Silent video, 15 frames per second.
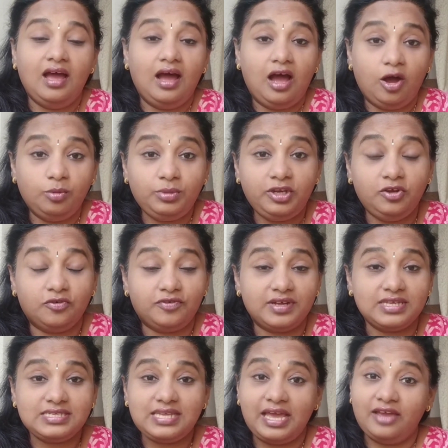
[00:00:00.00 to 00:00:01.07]
How many of
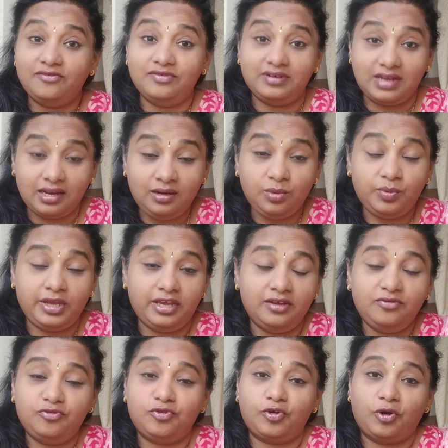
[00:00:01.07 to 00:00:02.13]
us have run away
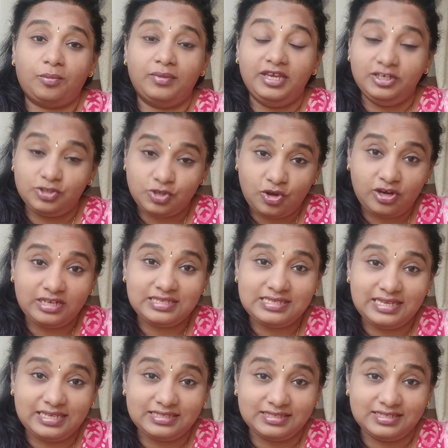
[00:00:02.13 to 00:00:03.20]
from insurance
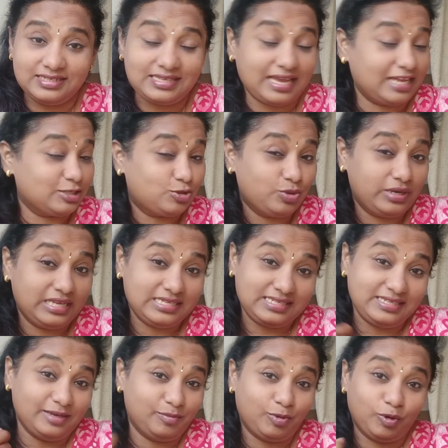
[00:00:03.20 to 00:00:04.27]
agents as soon as
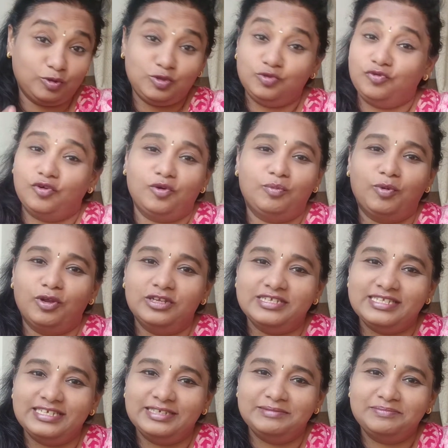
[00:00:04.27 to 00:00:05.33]
they approach you for a
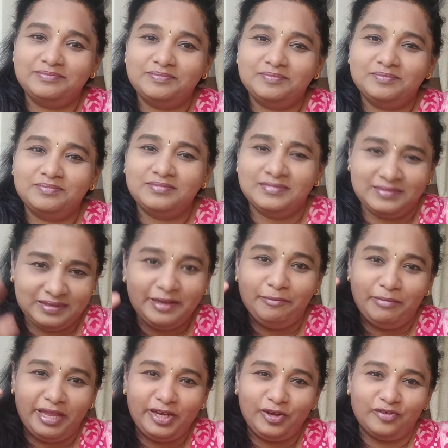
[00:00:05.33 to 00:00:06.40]
policy?
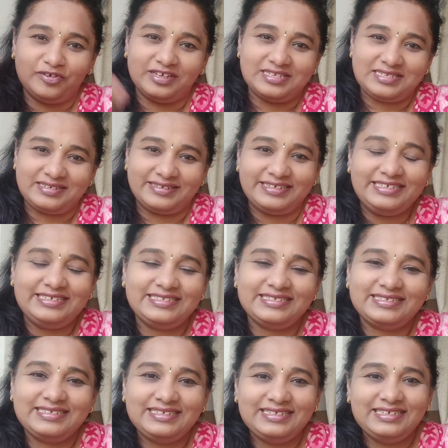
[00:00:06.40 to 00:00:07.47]
Many of us, right?
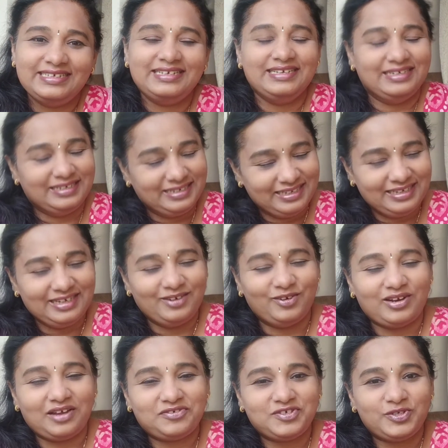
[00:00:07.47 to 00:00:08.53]
Good
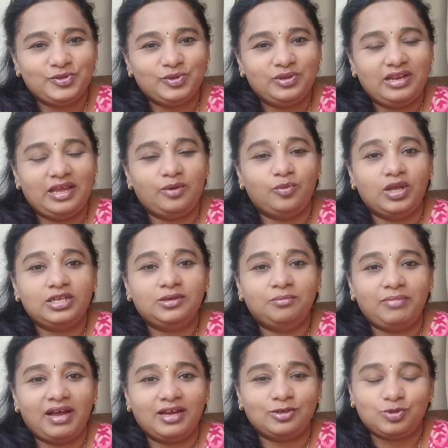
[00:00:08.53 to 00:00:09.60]
afternoon and welcome
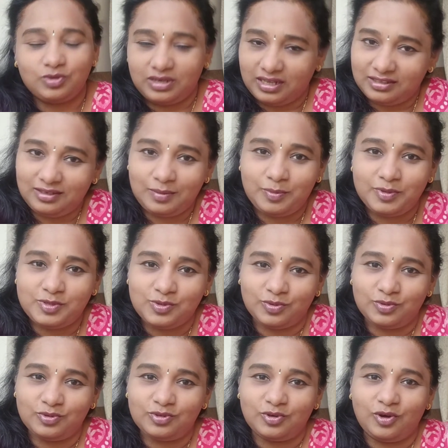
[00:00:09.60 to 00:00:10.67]
back to another
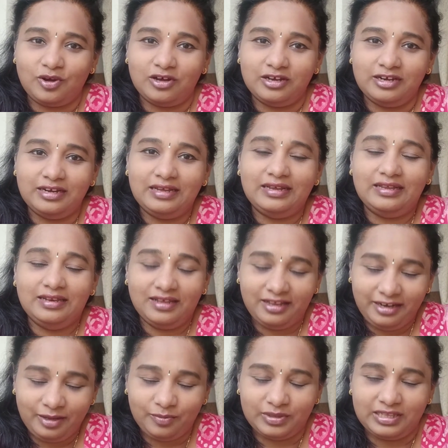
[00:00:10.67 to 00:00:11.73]
episode on
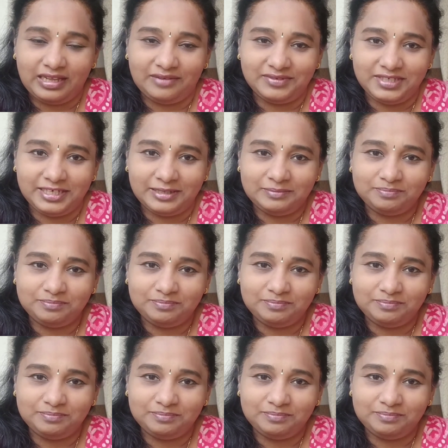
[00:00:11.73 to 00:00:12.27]
Learning with Lavanya.